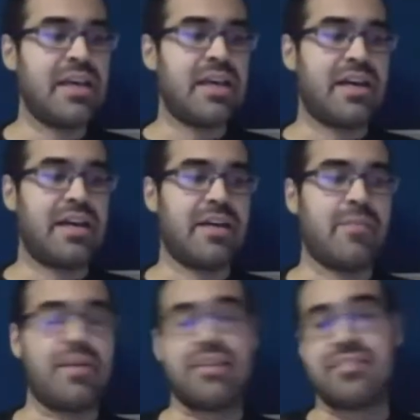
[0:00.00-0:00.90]

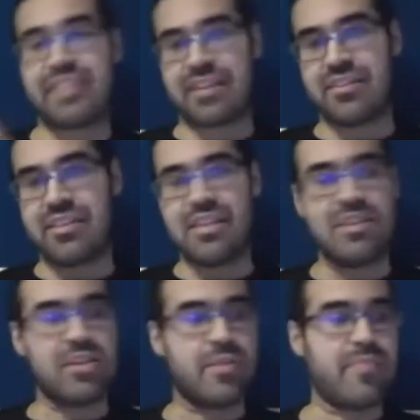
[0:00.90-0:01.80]
And secondly,
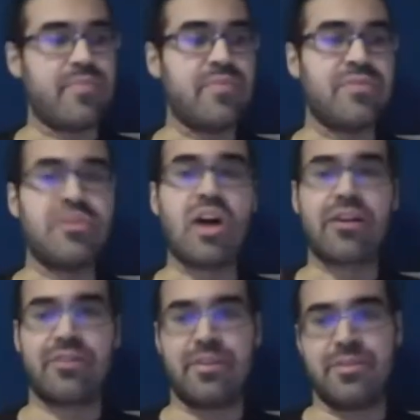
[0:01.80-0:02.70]
the
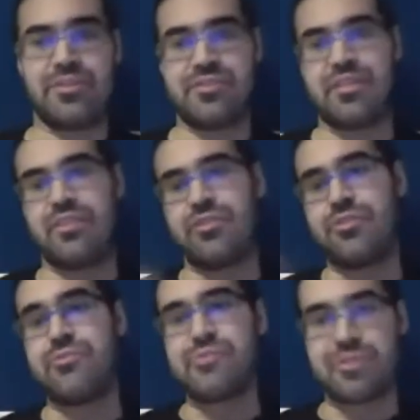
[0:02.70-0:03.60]
Docker images that are
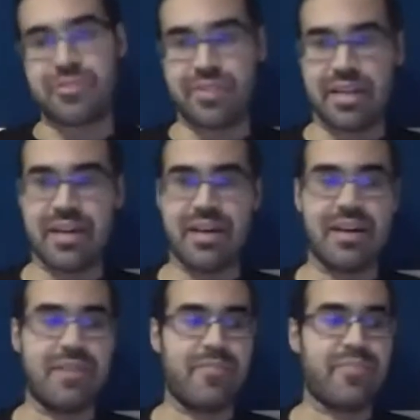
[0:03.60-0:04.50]
used
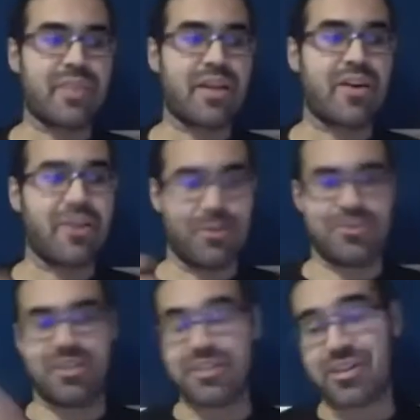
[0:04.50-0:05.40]
are
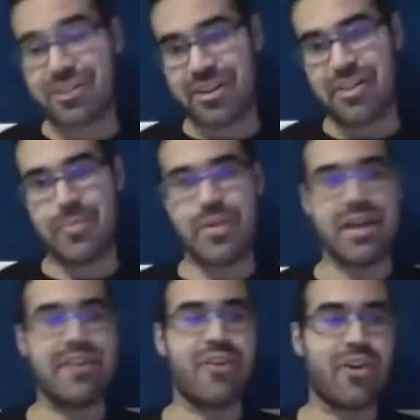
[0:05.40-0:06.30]
hosted on Docker Hub
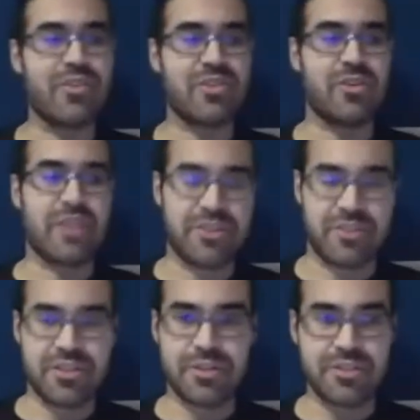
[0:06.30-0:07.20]
and also under
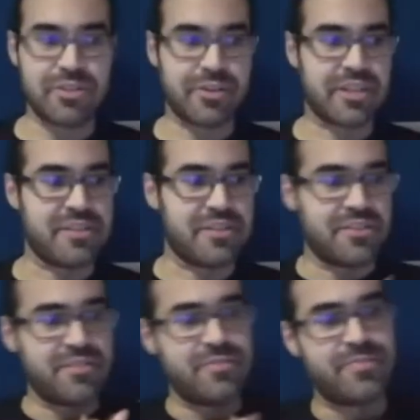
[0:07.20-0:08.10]
the Gnosis
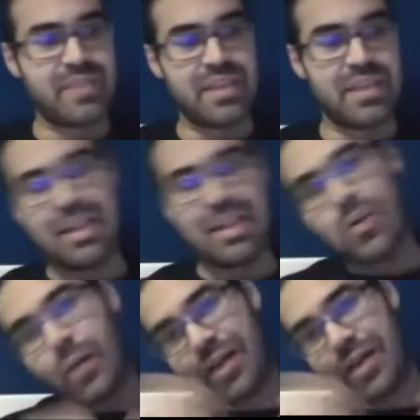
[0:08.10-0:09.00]
organization.
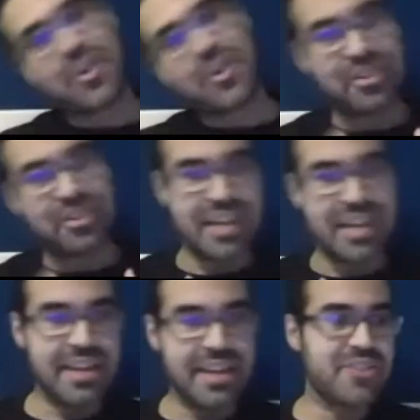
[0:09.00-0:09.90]
While in the current day and
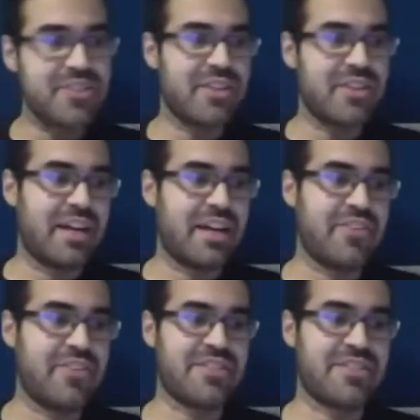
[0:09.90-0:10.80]
age,
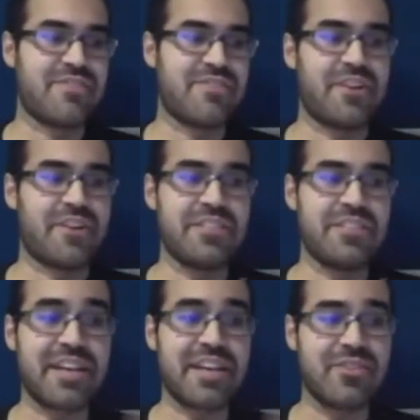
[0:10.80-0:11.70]
this is fairly
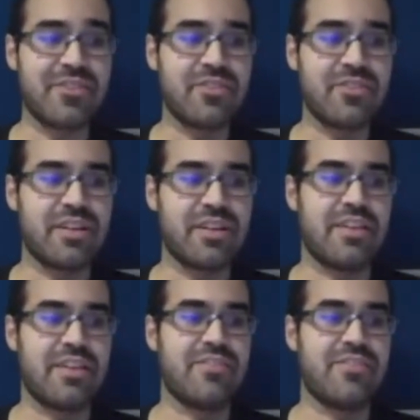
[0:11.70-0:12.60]
standard,
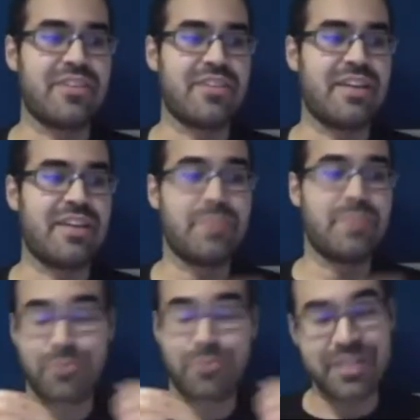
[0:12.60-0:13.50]

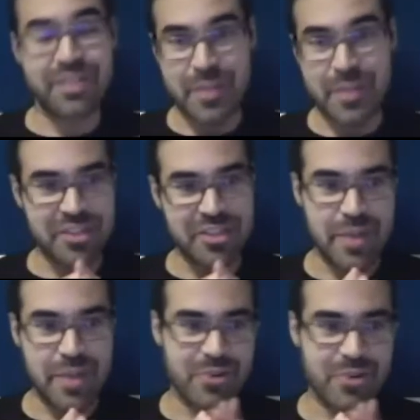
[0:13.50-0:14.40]
but for the especially
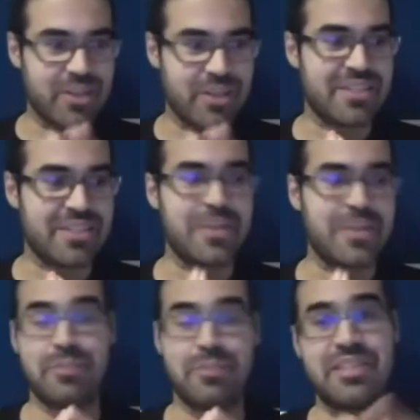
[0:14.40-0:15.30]
paranoid, this might
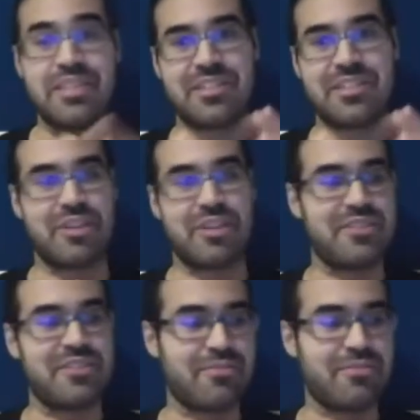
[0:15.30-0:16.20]
not be decentralized
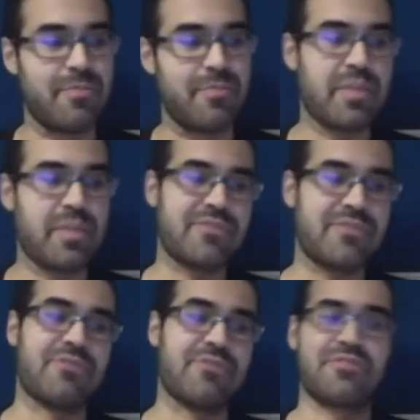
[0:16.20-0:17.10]
enough. So
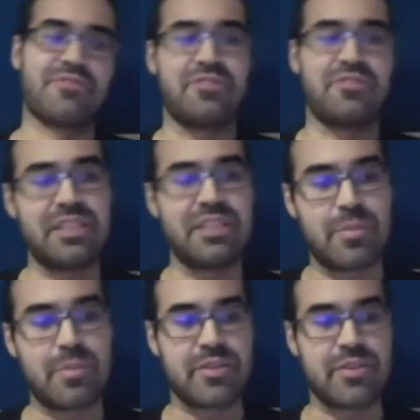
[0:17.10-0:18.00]
Gnosis can delete the
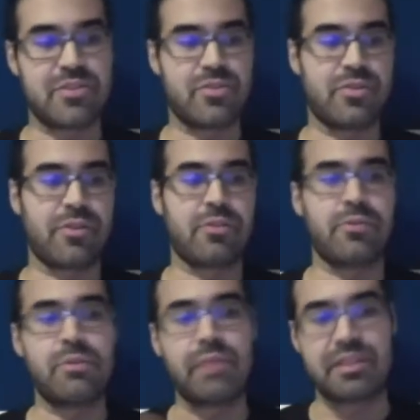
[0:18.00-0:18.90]
repository or
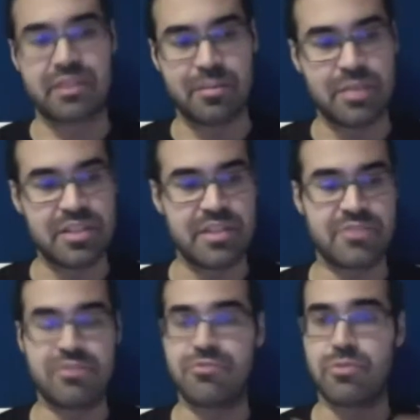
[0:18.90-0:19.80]
rewrite the commit
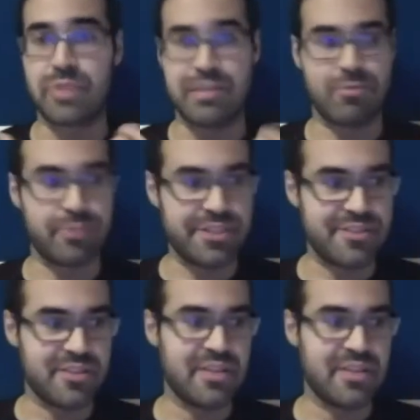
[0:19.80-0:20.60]
history for whatever reason.